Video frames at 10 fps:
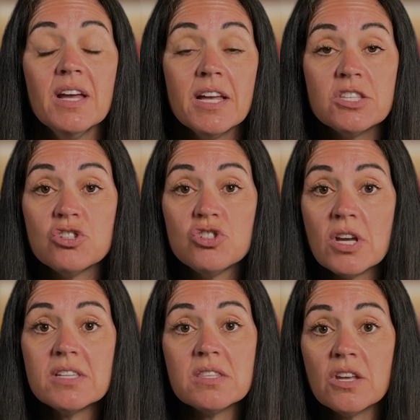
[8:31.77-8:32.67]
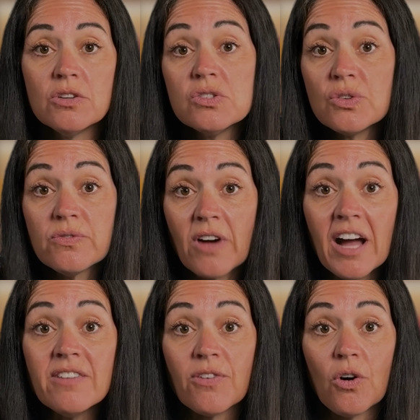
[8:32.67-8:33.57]
It's just their
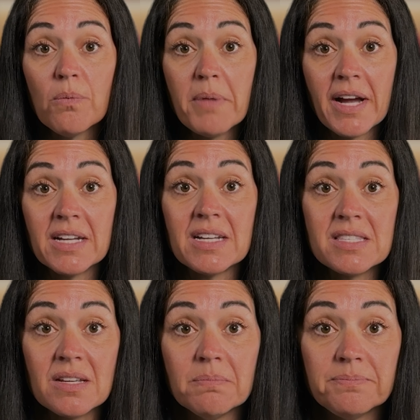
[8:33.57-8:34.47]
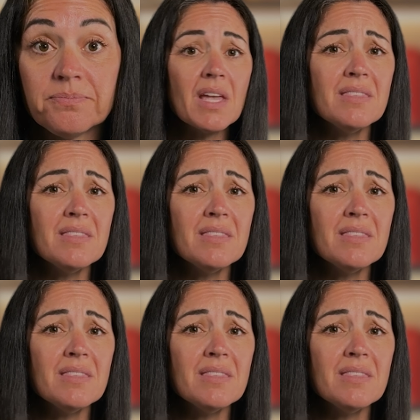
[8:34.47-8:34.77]
survival mechanism.